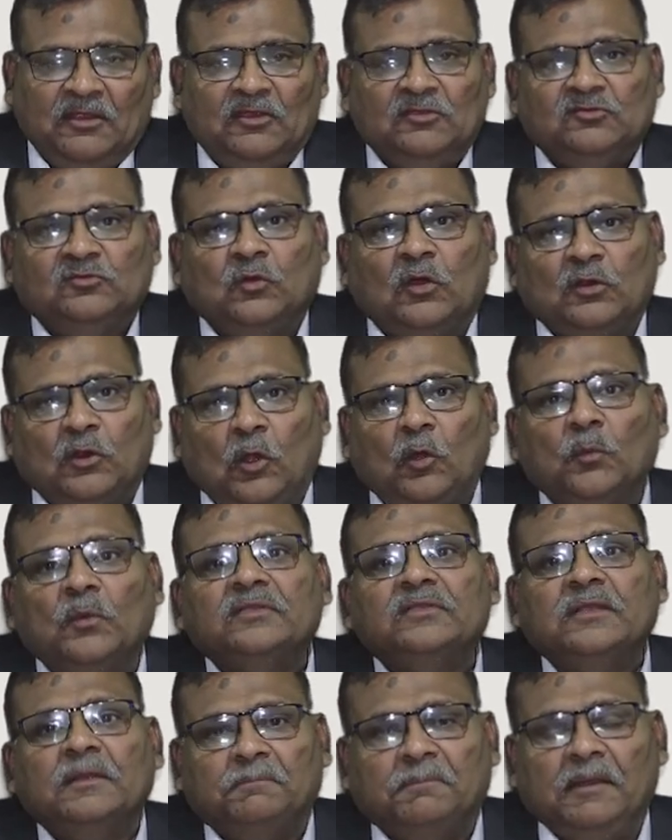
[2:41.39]
So along
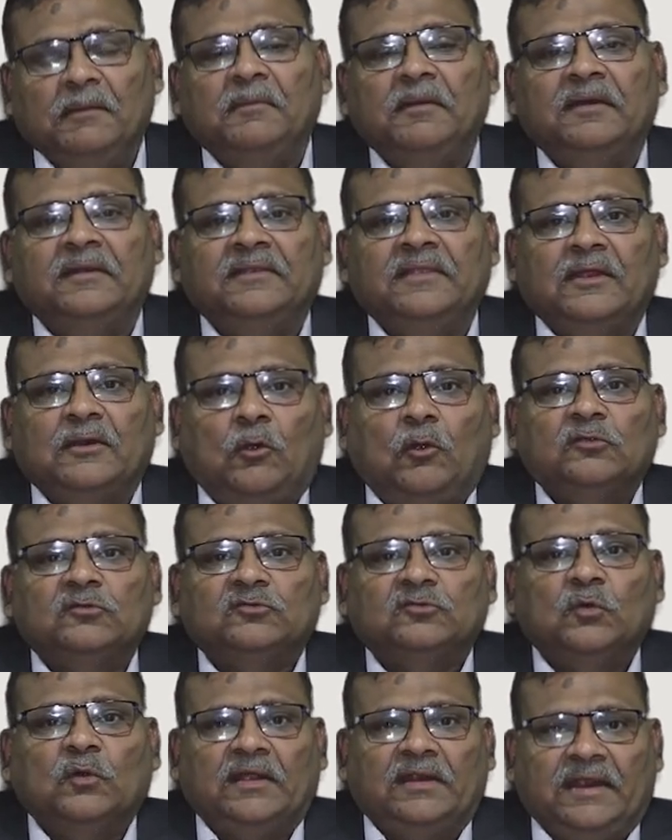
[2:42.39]
with the payment, they are
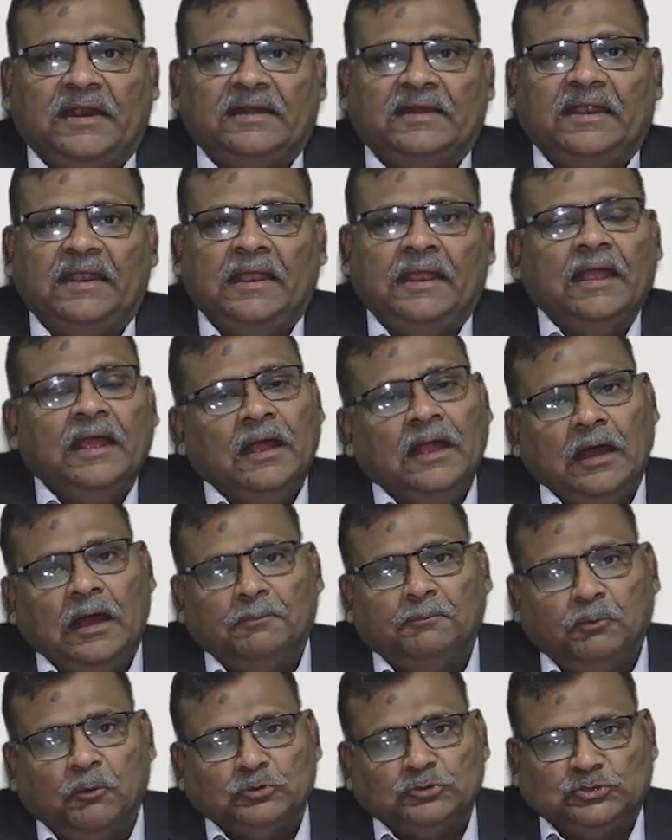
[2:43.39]
also collecting
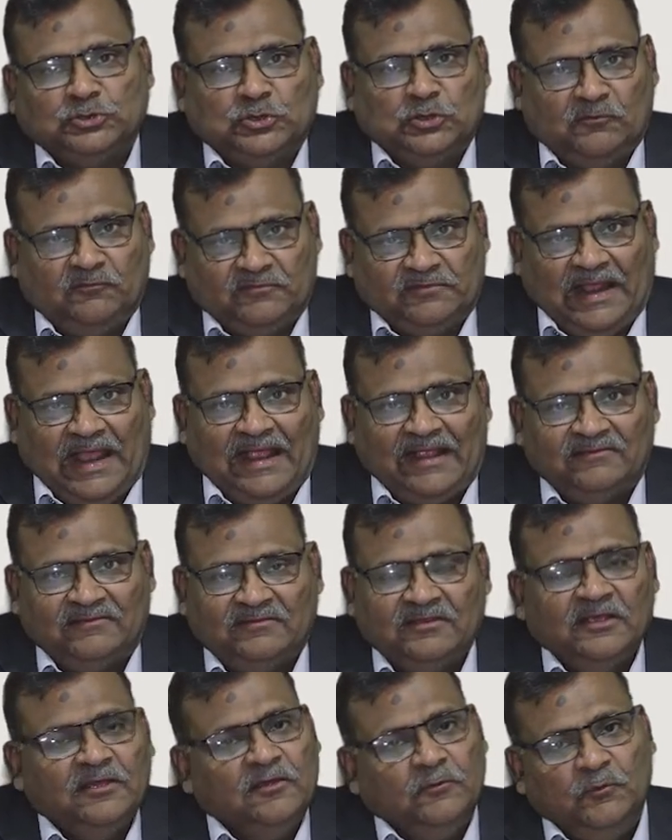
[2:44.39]
a portion of
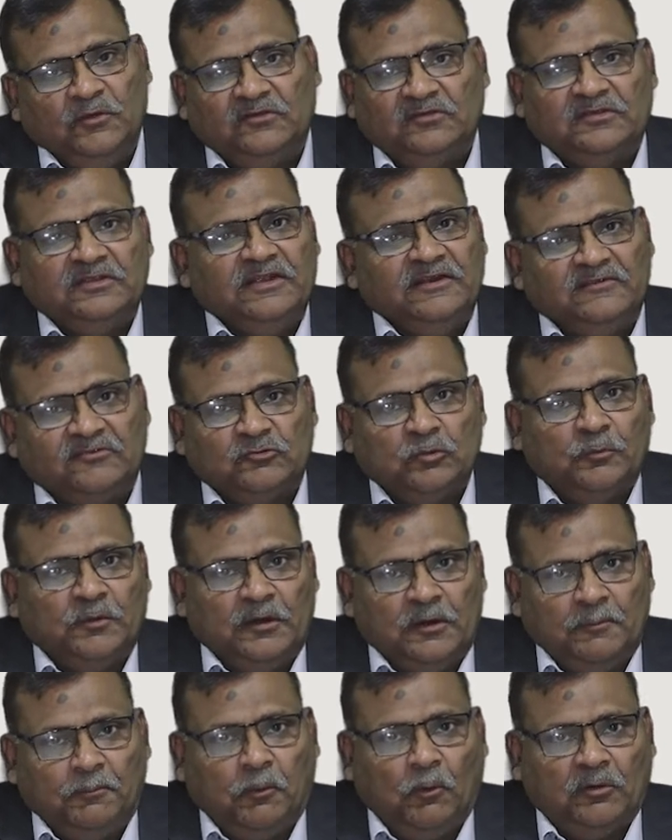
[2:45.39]
tax which needs to be
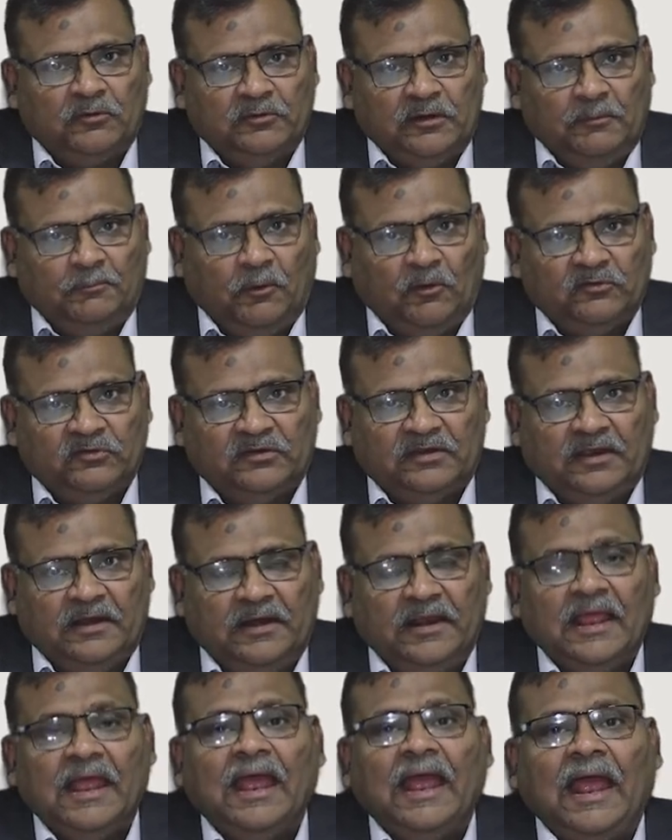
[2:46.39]

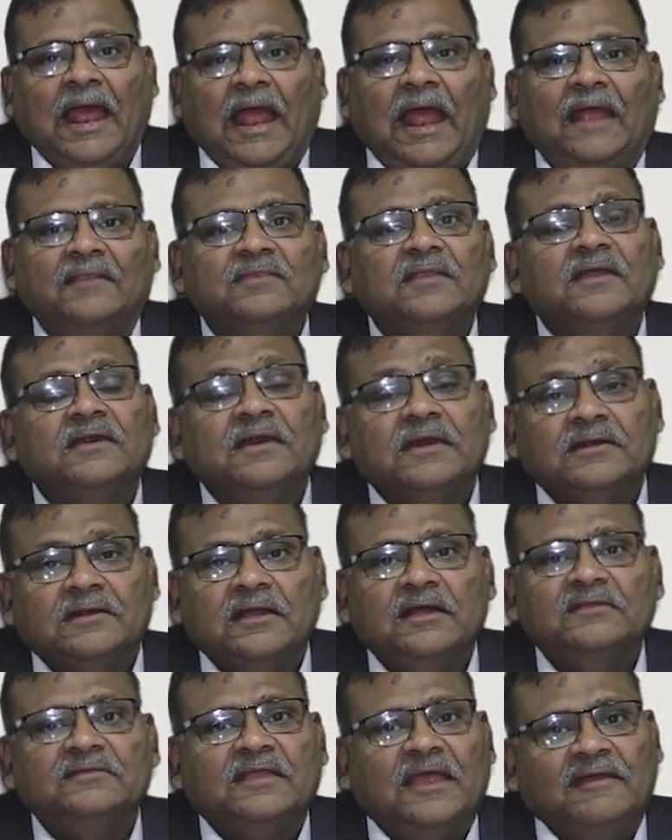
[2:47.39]
deposited, and the
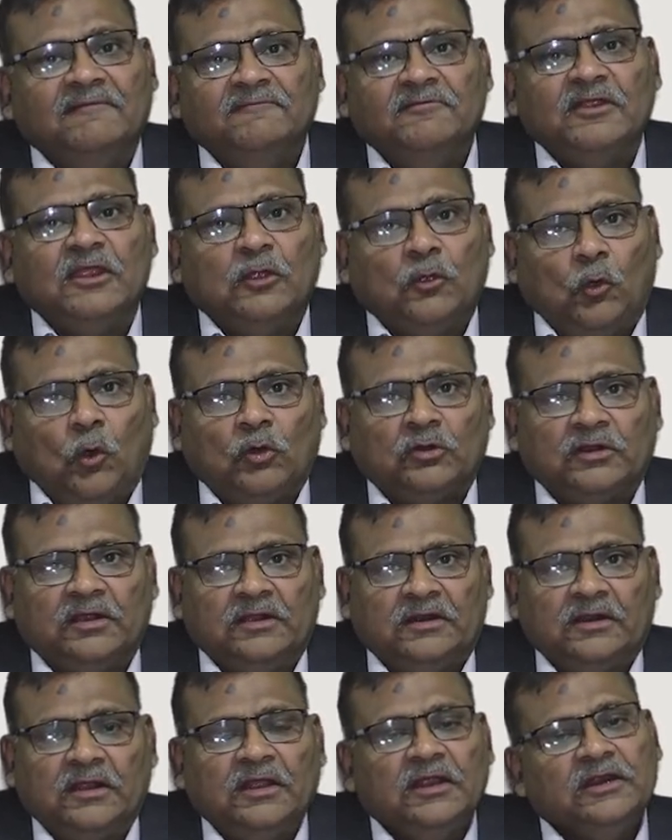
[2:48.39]
return every
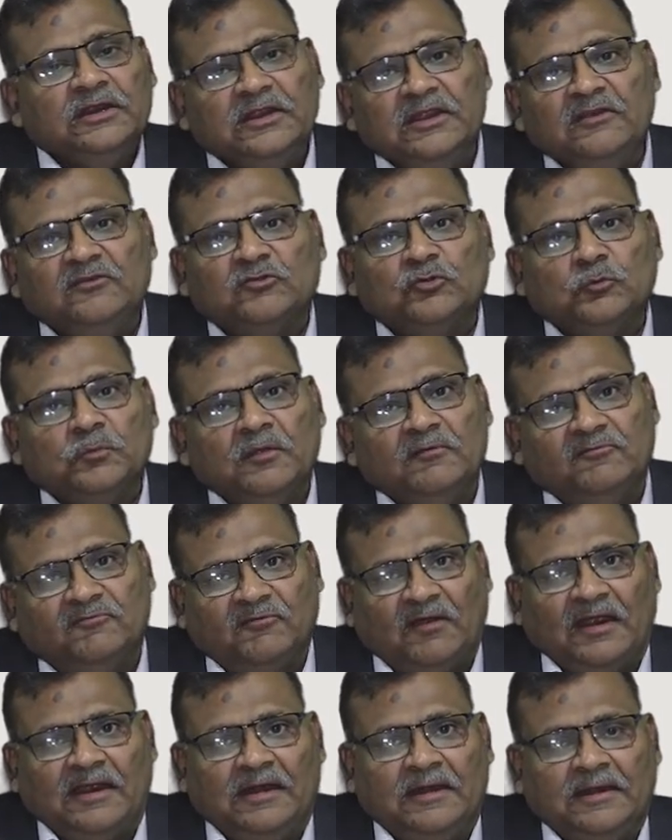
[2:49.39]
quarter needs to be
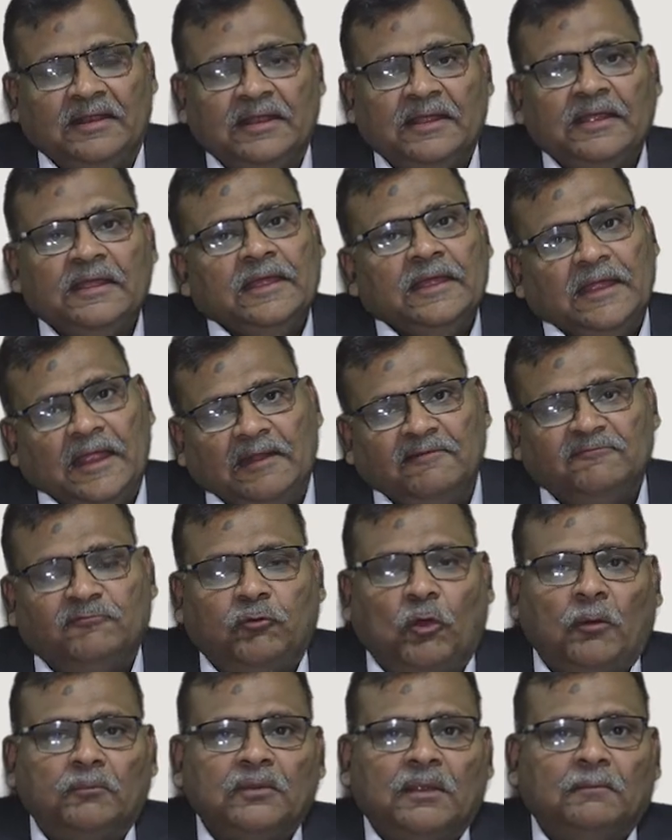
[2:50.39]
filed in
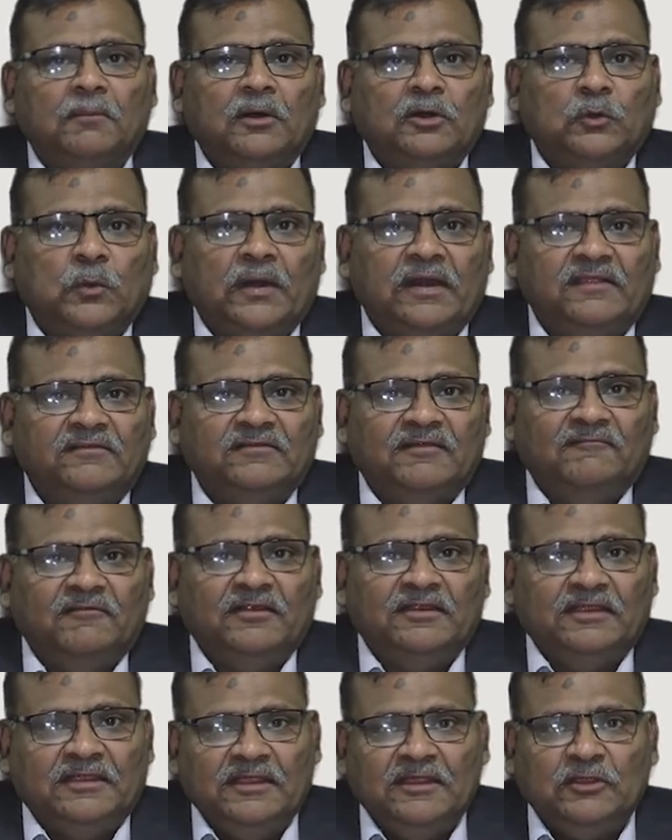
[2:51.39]
form number
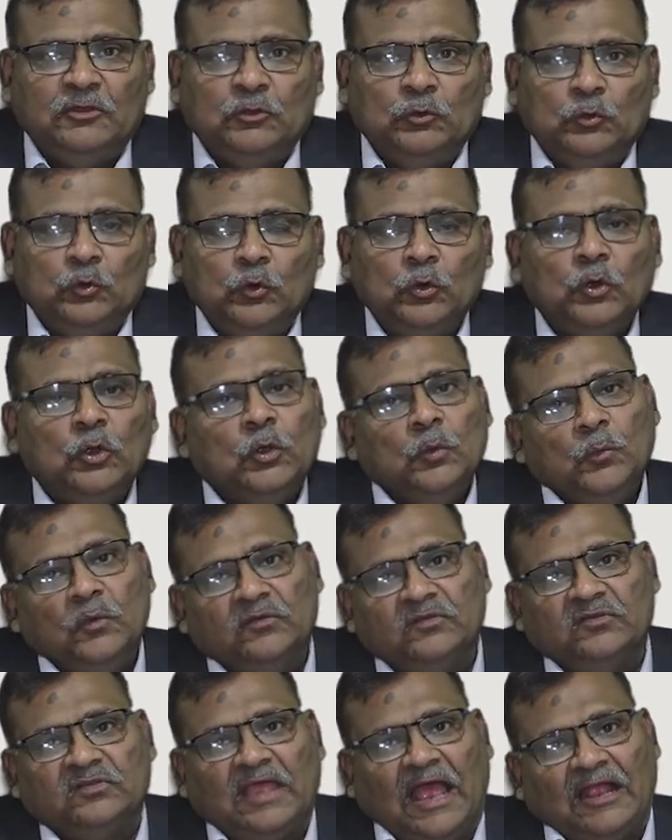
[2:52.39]
27EQ,
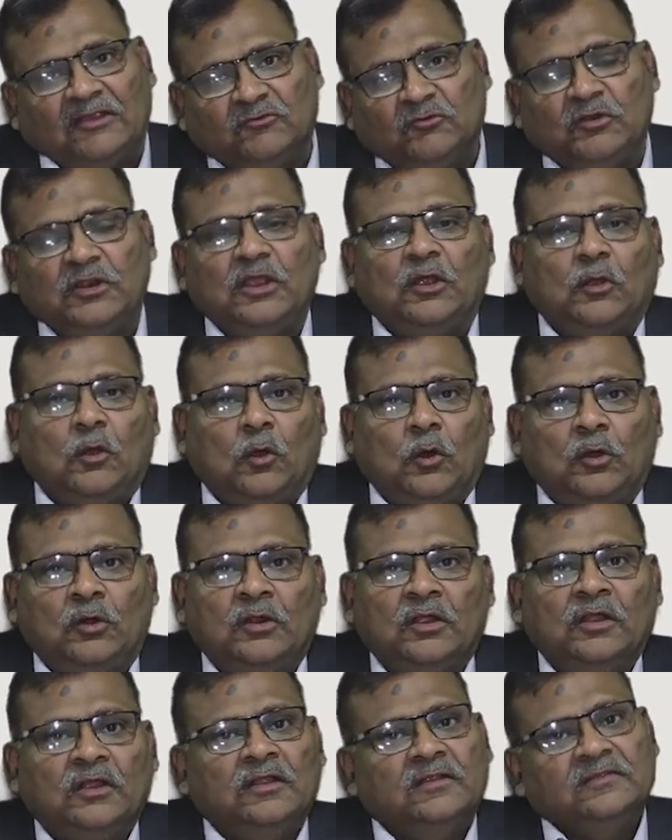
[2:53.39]
which is actually
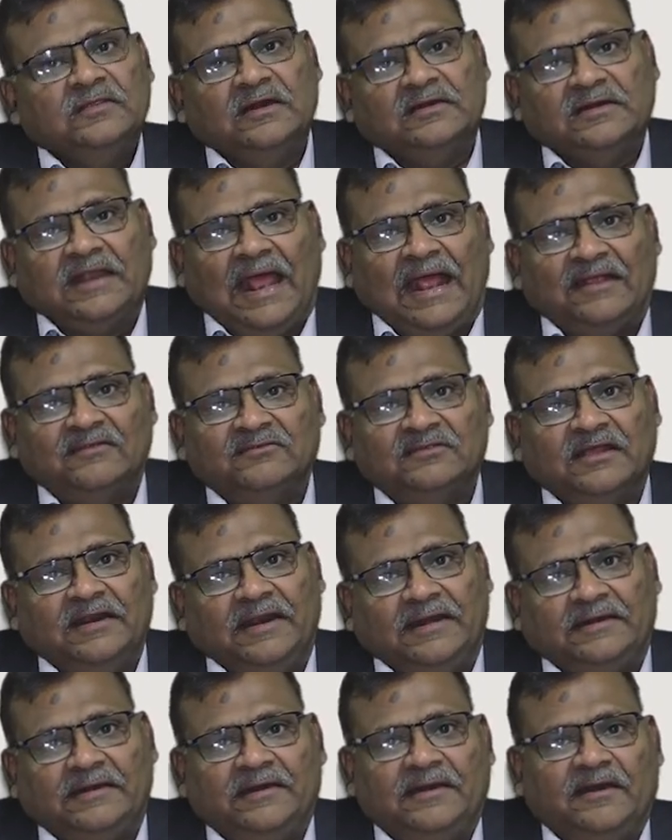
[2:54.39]
called the tax
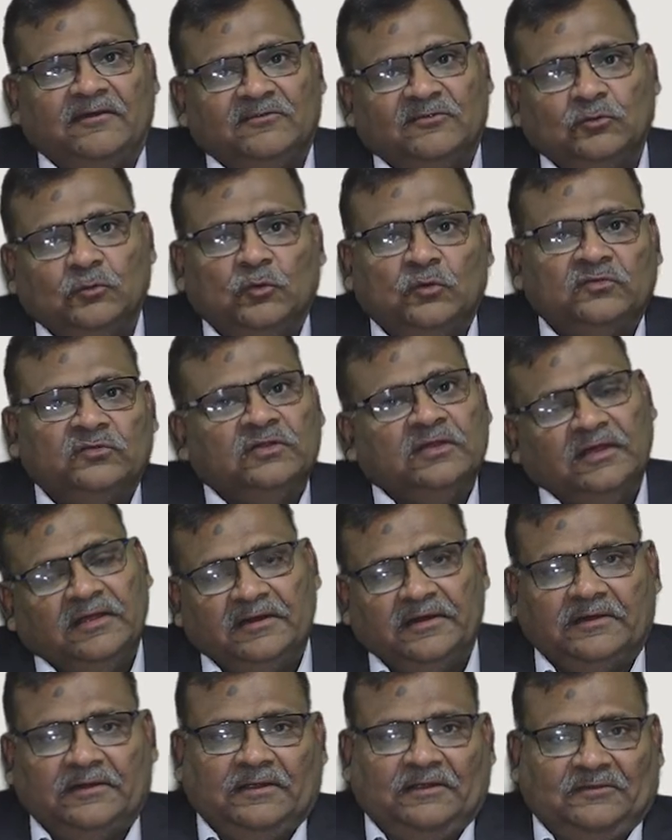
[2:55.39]
collected at source
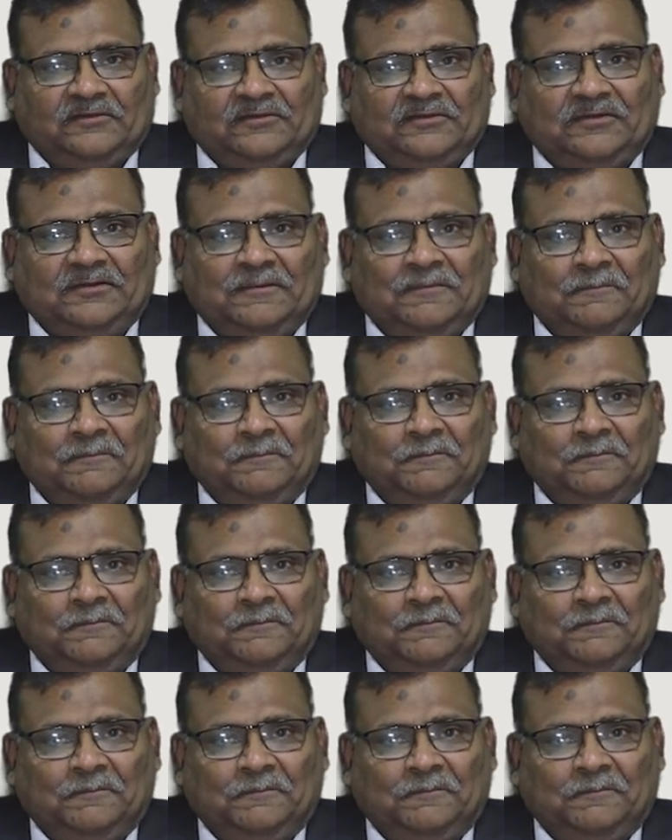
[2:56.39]
returns.